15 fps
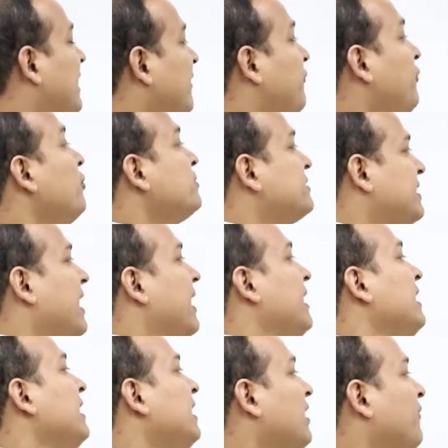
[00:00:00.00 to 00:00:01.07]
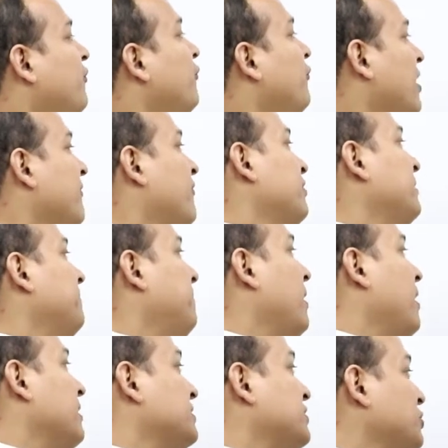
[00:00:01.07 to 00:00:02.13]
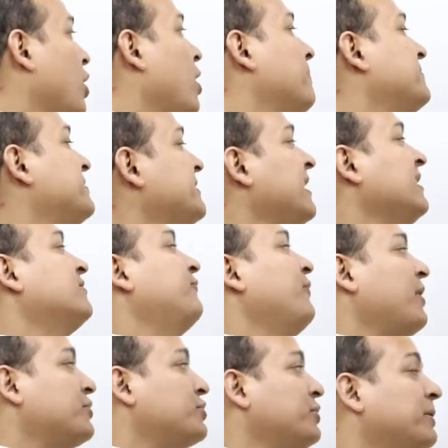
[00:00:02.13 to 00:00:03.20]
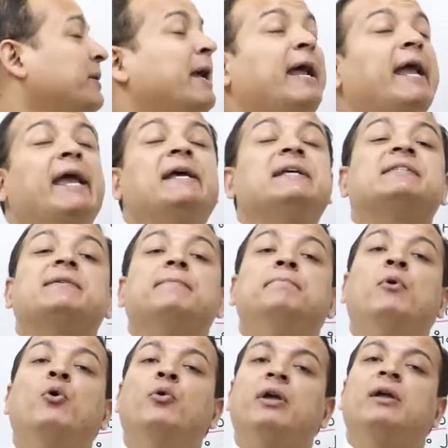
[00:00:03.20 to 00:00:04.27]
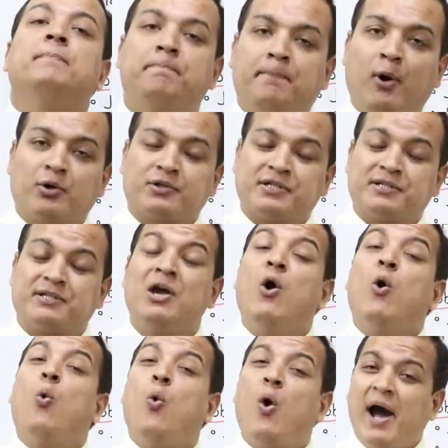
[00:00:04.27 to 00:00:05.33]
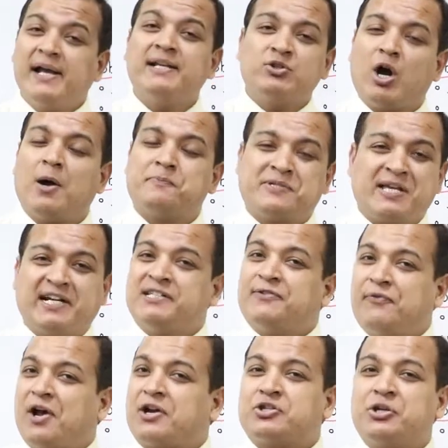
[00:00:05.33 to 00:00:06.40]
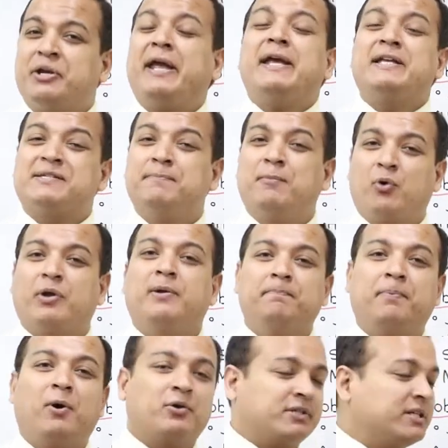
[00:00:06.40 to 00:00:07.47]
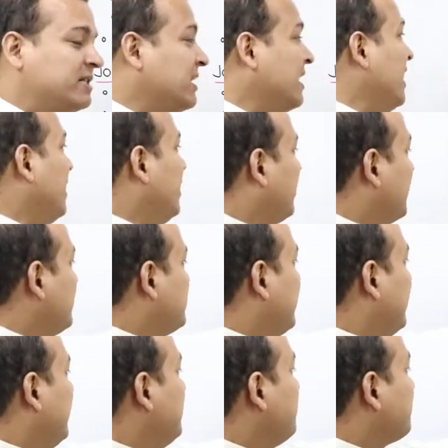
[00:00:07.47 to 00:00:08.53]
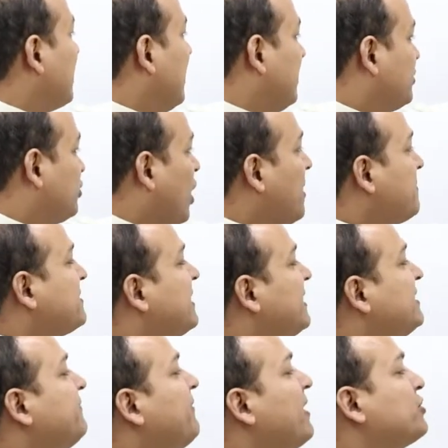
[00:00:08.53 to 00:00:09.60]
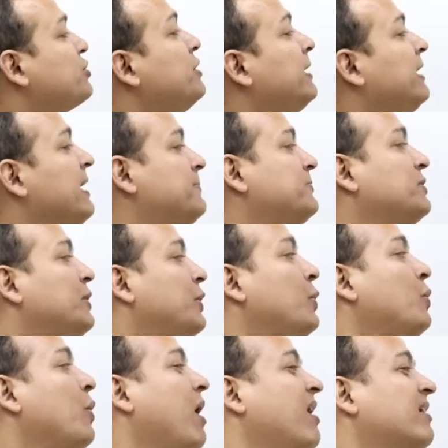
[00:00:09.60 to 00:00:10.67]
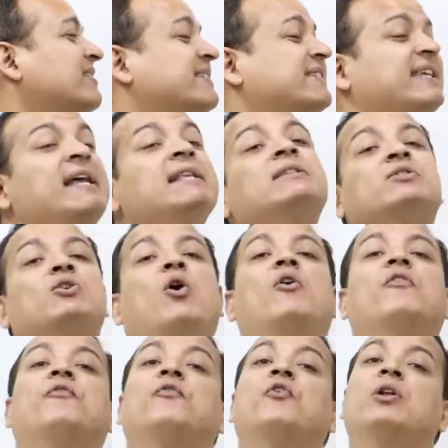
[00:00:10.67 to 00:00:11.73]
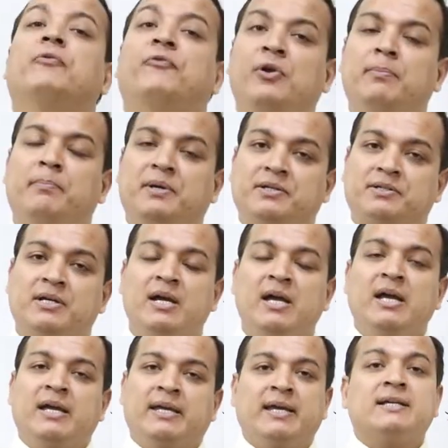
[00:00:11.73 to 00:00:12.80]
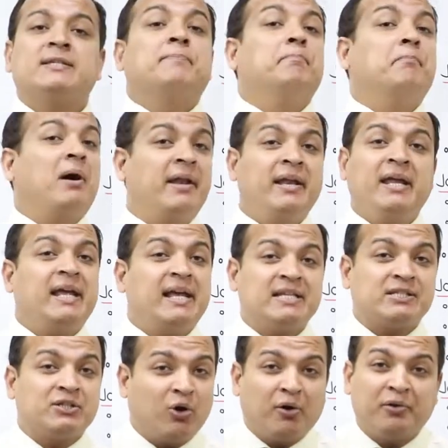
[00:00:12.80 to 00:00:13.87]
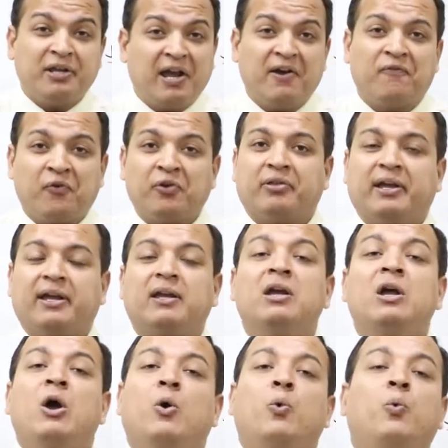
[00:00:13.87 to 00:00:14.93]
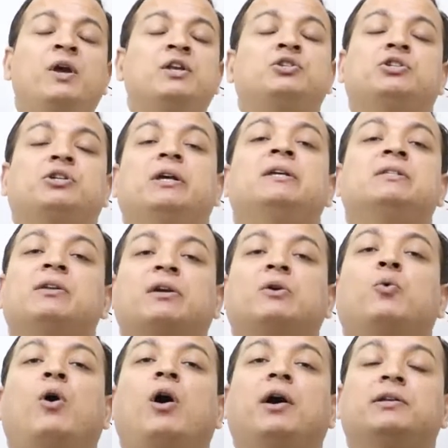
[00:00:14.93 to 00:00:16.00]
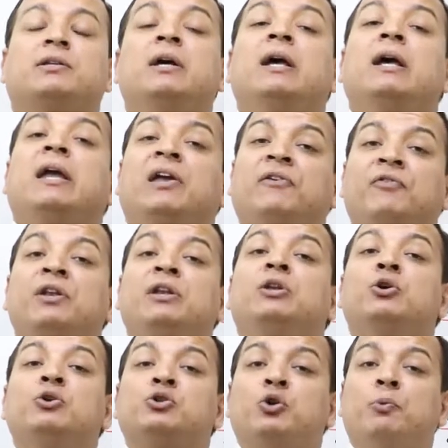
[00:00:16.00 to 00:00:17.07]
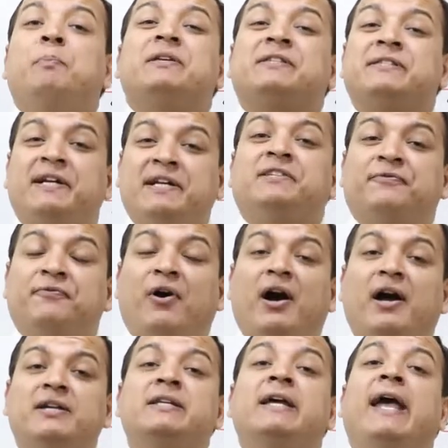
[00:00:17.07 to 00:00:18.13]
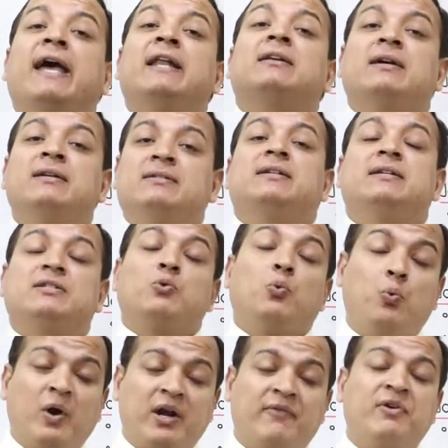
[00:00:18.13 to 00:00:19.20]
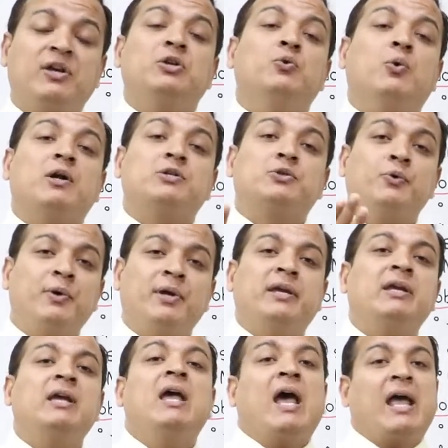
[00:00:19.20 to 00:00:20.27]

if you favor the part job satisfaction is more important. Why job satisfaction is more important? You can see job satisfaction gives you a sense of fulfillment. Yes, money is not the everything which is required. Even you should be satisfied and content whatever you are doing.